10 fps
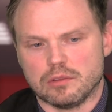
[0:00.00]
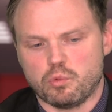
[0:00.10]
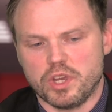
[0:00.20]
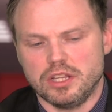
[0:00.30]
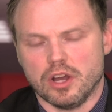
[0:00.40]

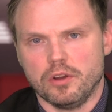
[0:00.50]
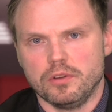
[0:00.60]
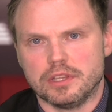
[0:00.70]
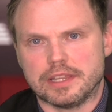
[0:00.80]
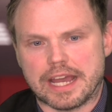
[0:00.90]
We
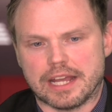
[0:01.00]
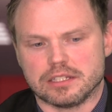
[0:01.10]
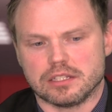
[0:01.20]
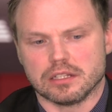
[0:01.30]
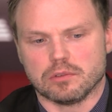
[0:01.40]
know
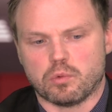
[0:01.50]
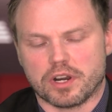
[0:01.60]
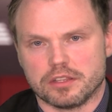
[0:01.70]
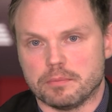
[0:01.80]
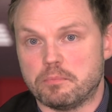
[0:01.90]
that
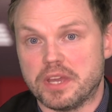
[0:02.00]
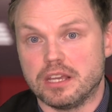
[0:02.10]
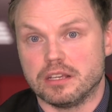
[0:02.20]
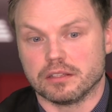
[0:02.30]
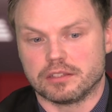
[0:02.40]
one of the
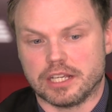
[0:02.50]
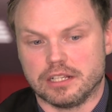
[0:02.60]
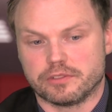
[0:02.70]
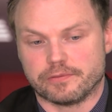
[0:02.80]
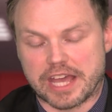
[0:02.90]
big
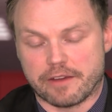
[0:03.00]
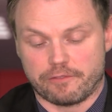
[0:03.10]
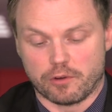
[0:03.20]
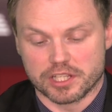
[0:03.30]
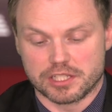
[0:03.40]
things
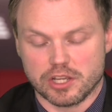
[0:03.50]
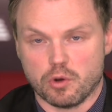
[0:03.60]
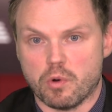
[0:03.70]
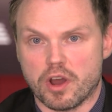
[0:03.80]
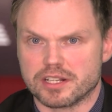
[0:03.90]
that for the
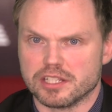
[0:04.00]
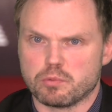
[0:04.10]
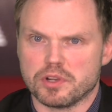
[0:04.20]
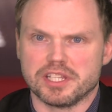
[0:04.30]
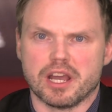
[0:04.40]
steelworks,
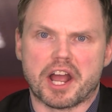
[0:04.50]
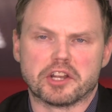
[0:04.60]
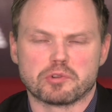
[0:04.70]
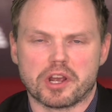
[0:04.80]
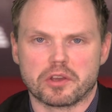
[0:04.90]
as well as the
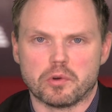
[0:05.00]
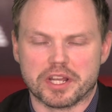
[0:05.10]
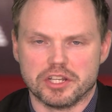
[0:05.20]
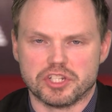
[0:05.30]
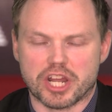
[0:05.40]
Iron Triangle
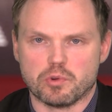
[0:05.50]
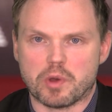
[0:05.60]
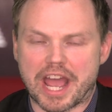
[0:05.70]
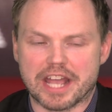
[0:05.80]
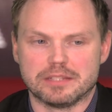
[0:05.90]
in
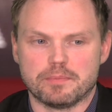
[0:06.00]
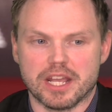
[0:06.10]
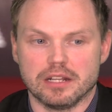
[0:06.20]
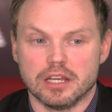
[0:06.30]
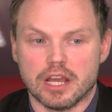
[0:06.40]
general, has
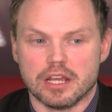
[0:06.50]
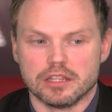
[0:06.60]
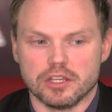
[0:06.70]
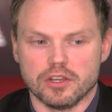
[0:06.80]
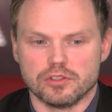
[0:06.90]
been
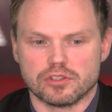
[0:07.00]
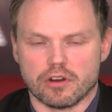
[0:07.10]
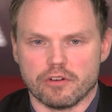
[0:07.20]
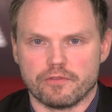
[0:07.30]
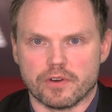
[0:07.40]
the use
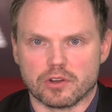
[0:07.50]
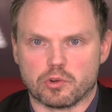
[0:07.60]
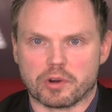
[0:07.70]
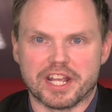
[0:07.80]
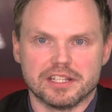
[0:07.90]
of
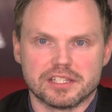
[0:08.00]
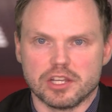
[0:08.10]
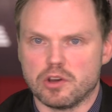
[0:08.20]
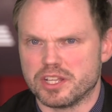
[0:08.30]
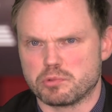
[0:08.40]
green
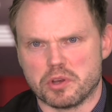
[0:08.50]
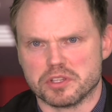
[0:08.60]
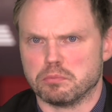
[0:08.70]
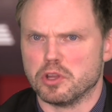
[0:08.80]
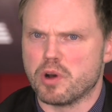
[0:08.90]
steel, as well
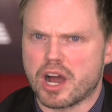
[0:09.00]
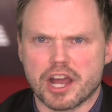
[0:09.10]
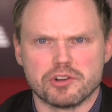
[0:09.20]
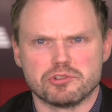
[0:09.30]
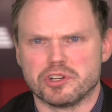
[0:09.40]
as blue
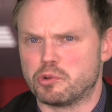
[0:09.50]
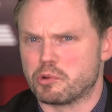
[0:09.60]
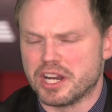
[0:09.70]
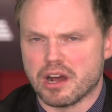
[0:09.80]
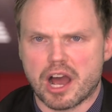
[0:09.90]
hydrogen,
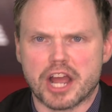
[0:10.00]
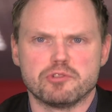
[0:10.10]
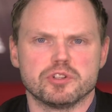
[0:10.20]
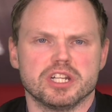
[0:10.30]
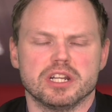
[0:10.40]
green
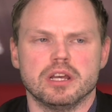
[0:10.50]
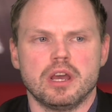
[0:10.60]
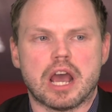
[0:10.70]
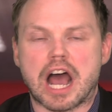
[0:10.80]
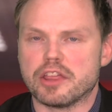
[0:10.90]
hydrogen,
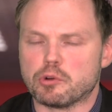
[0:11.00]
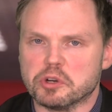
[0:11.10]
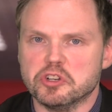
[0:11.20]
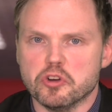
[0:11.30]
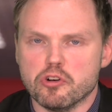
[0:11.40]
other
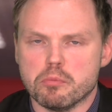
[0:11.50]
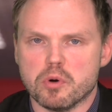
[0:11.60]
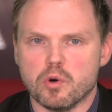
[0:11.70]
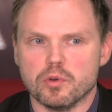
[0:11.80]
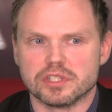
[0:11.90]

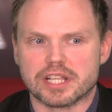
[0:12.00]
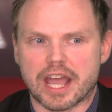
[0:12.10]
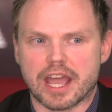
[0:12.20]
renewables,